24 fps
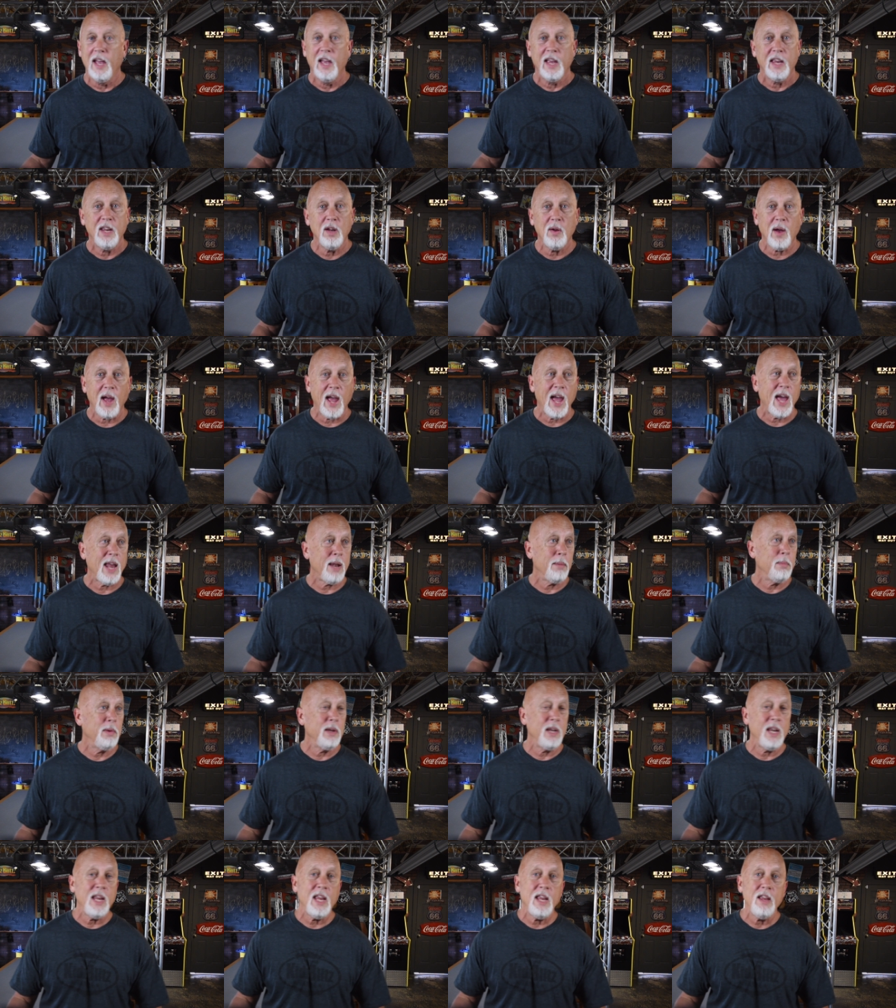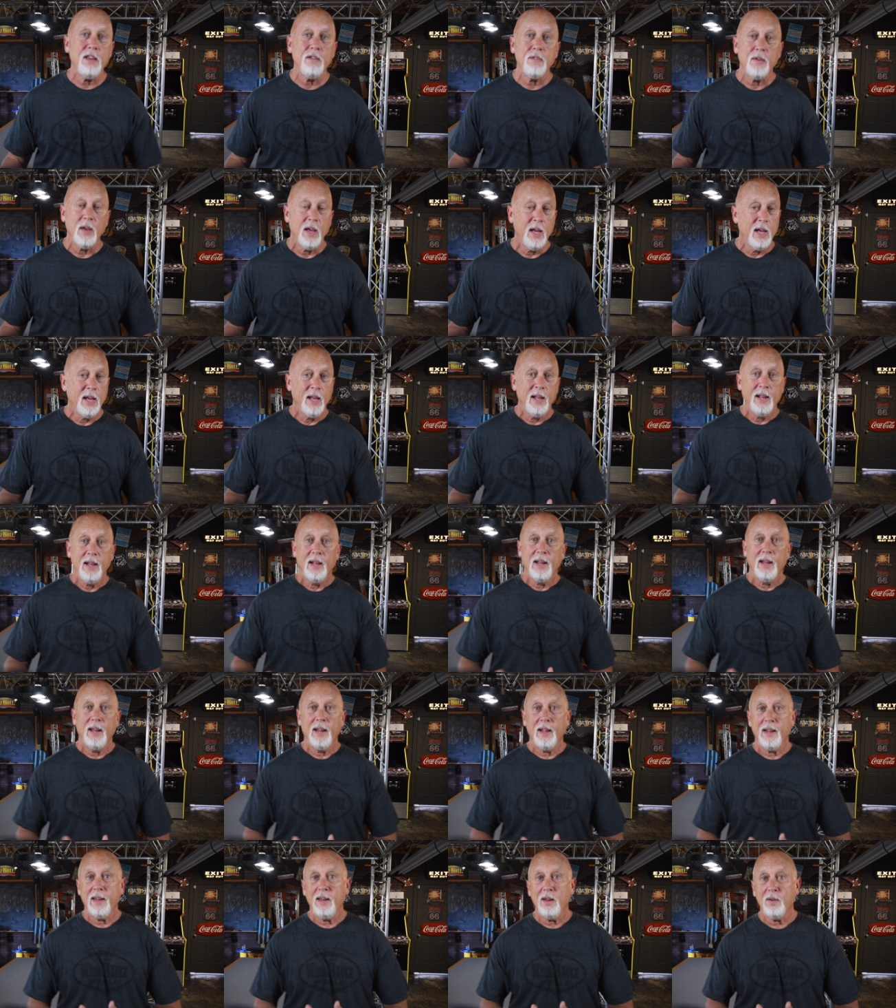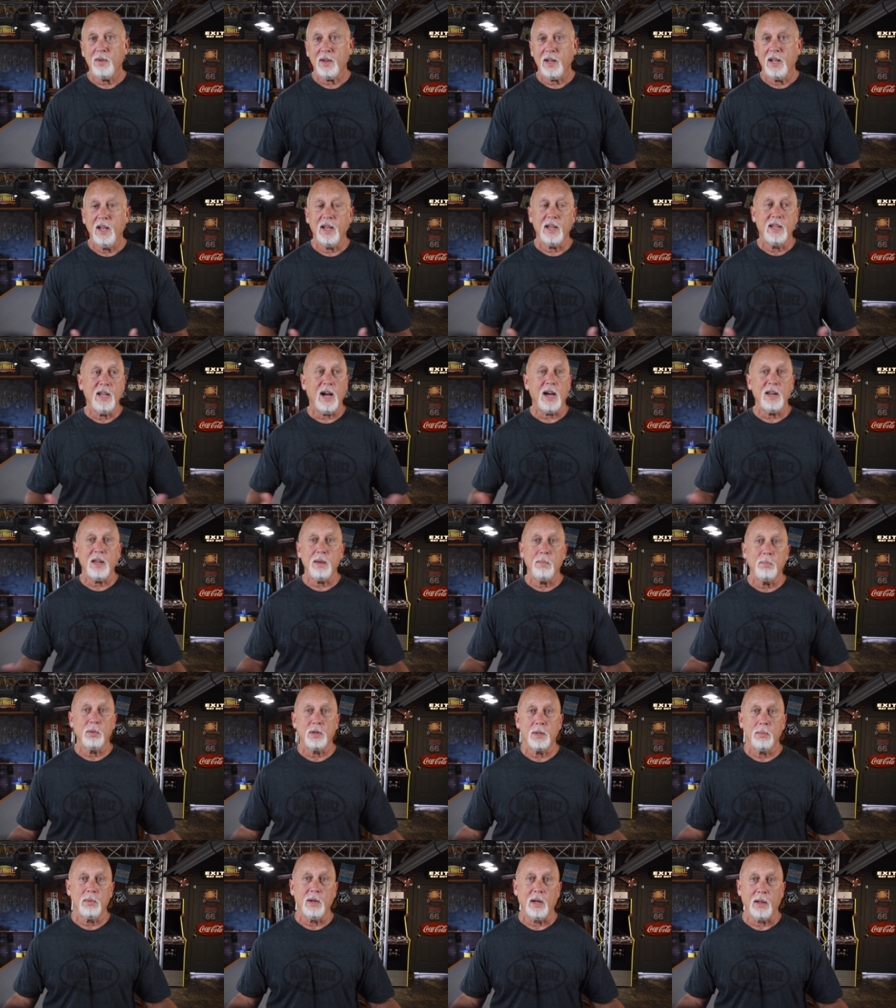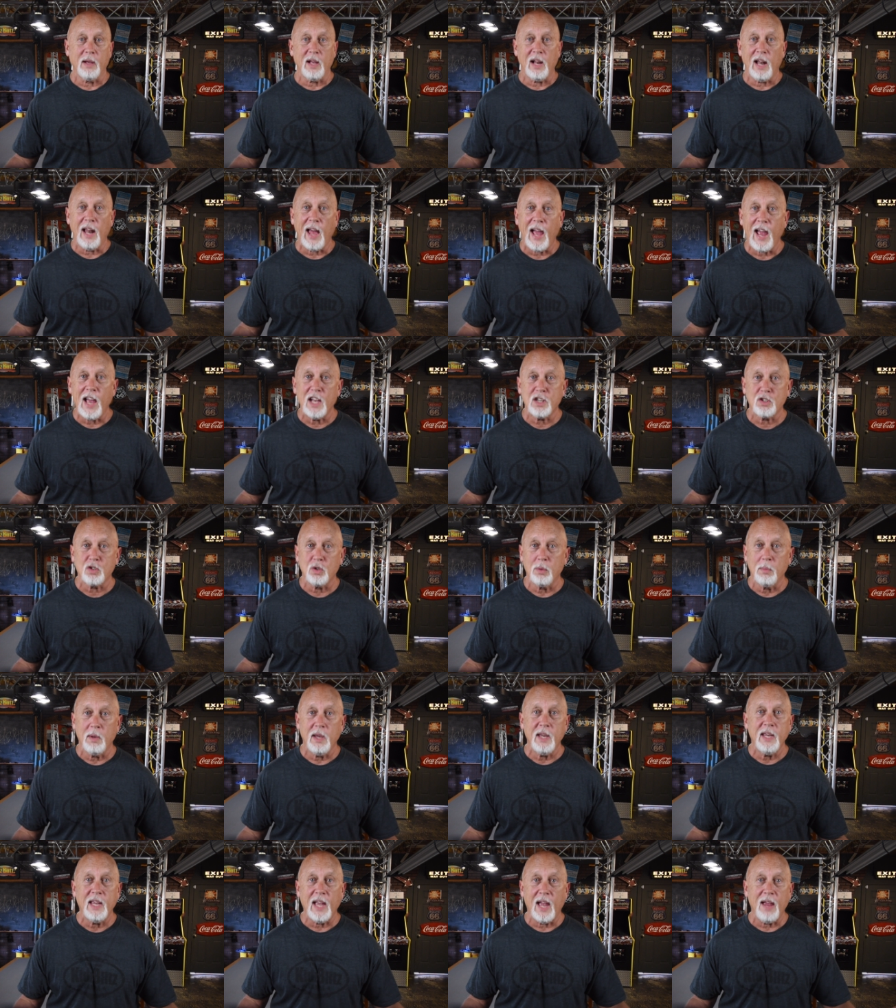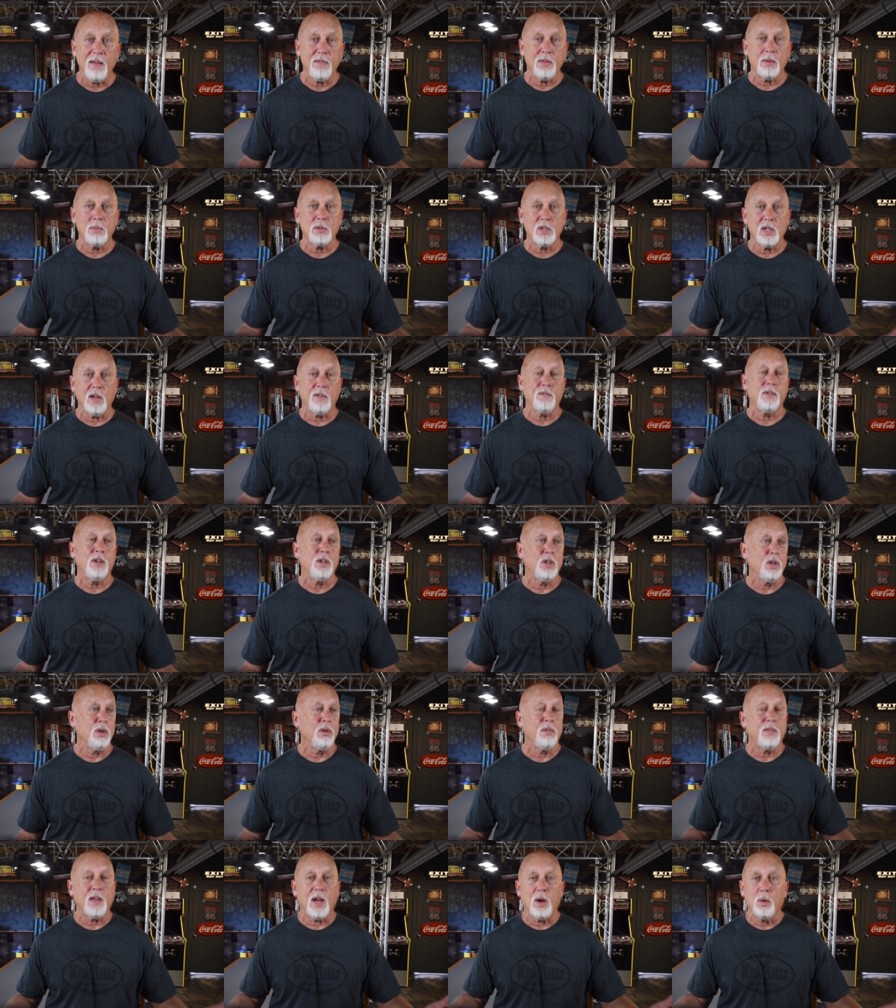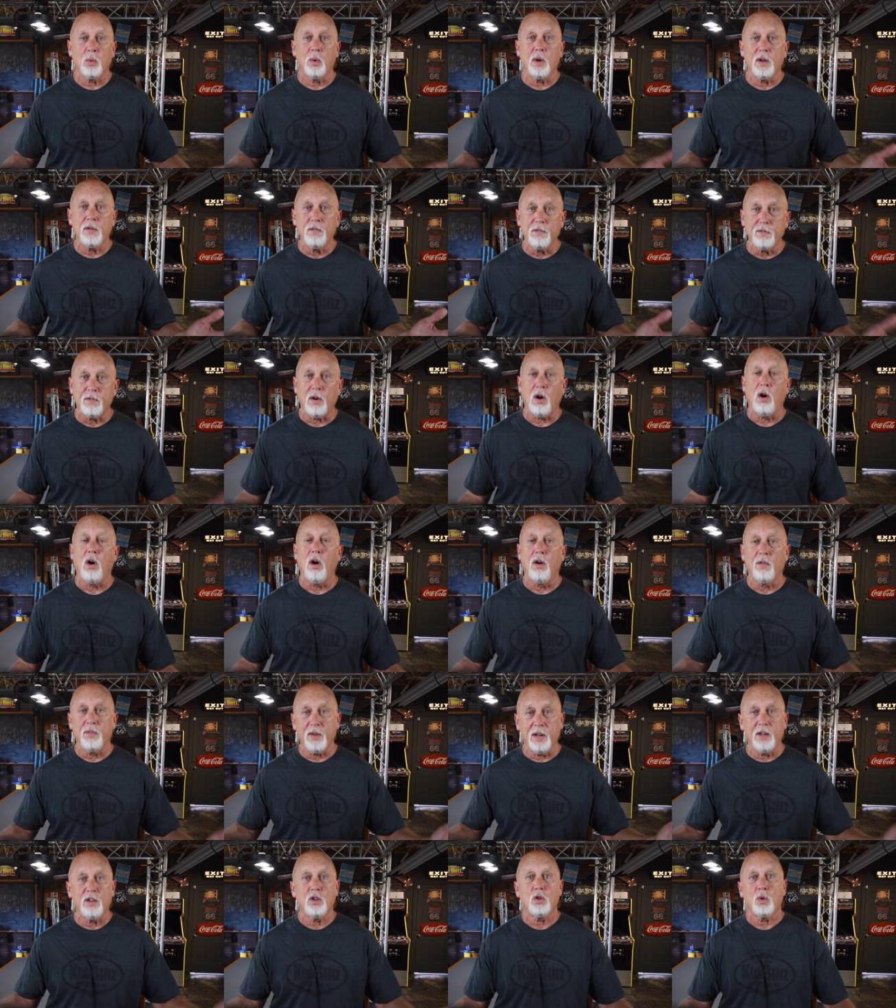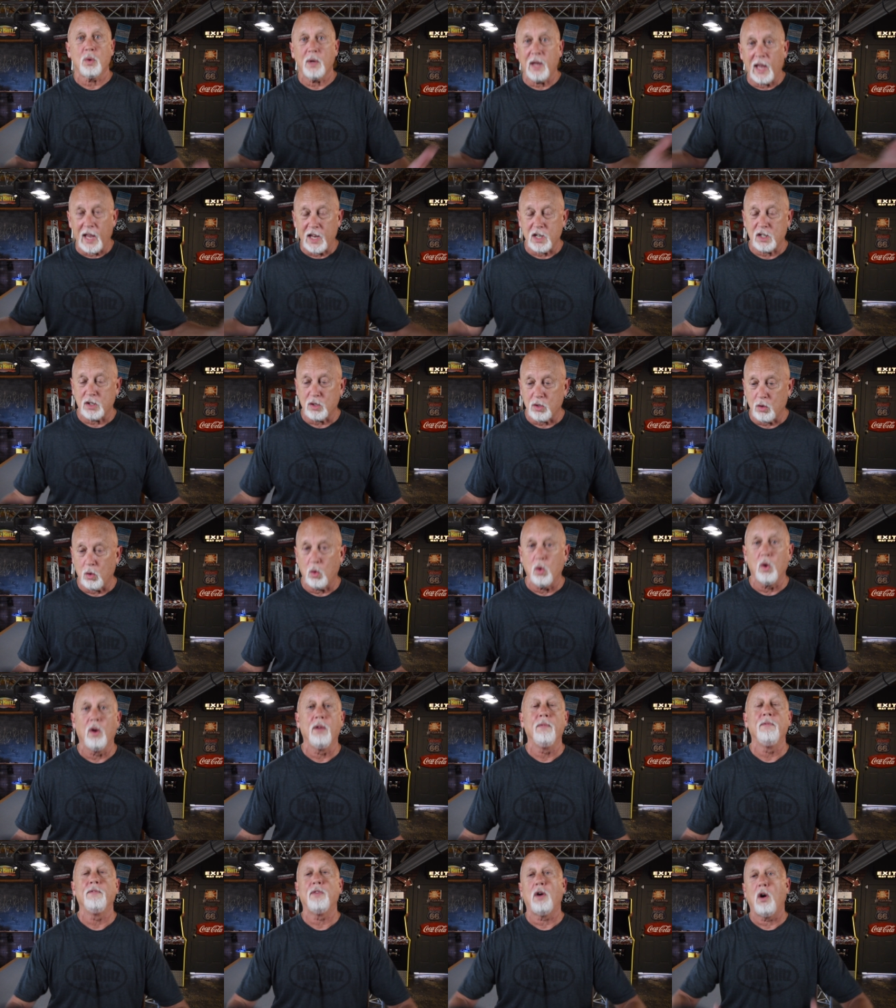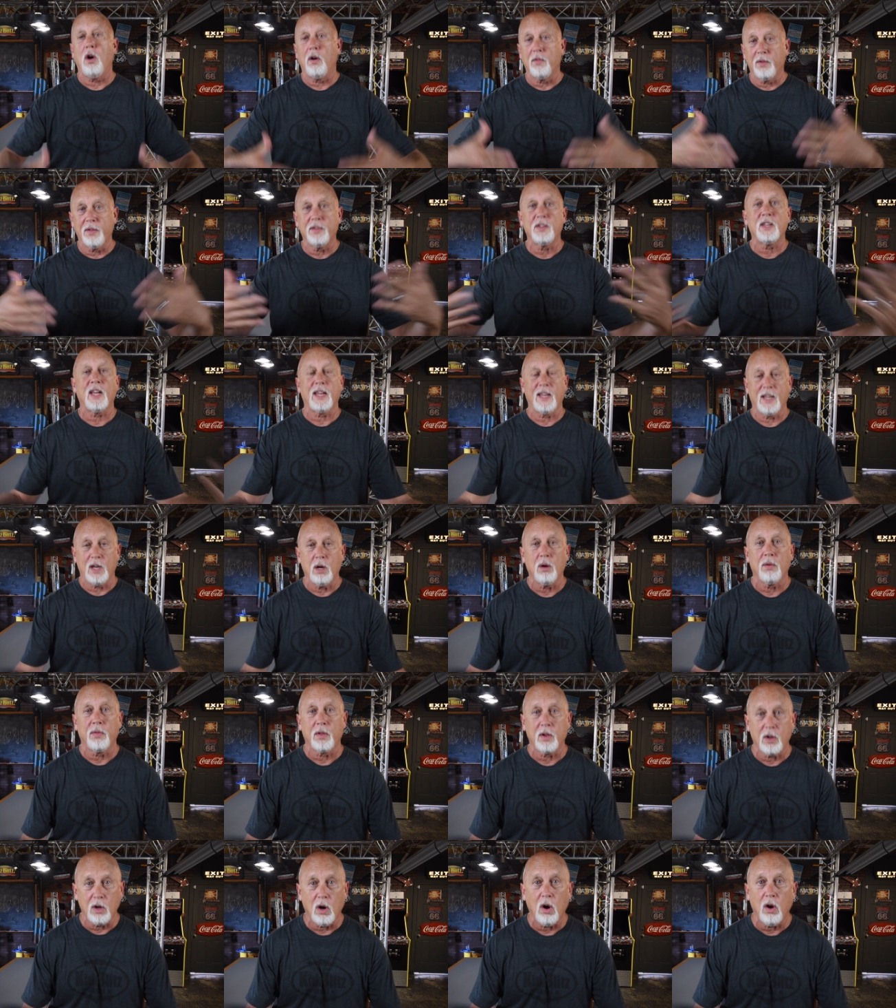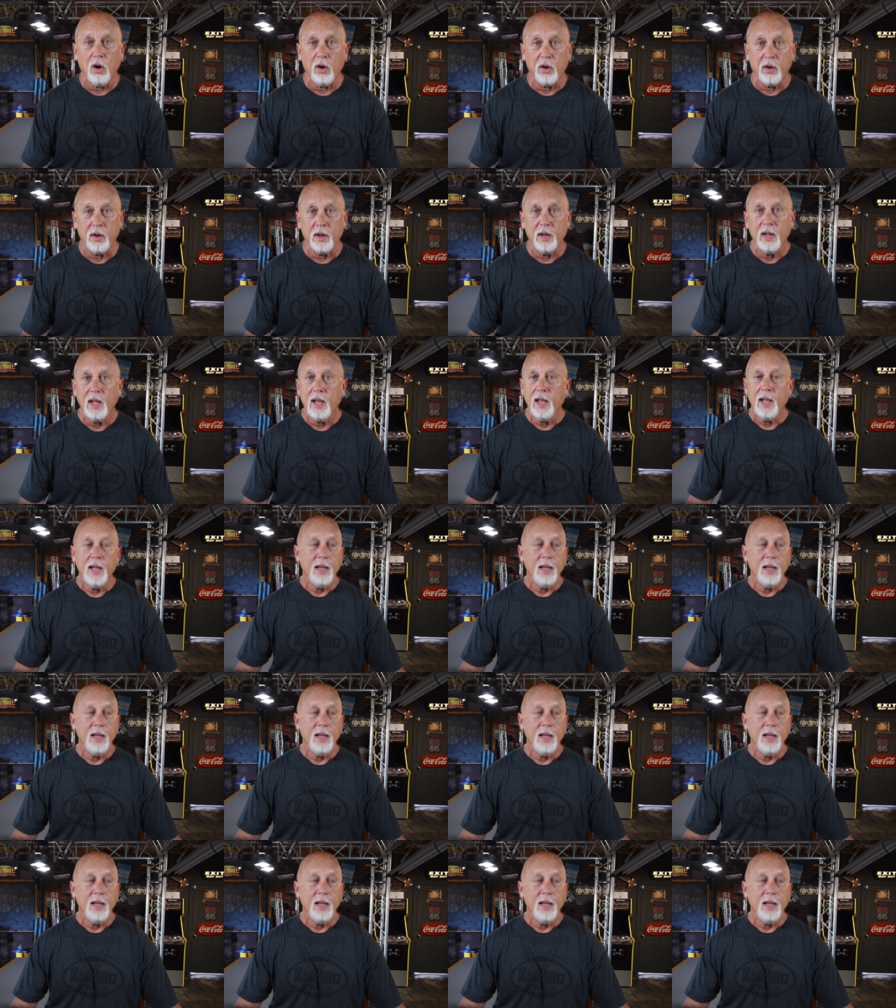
You know, Adam and Eve, God didn't put them in a classroom. He gave them stuff to do. They were involved in creation or involved in taking care of the garden.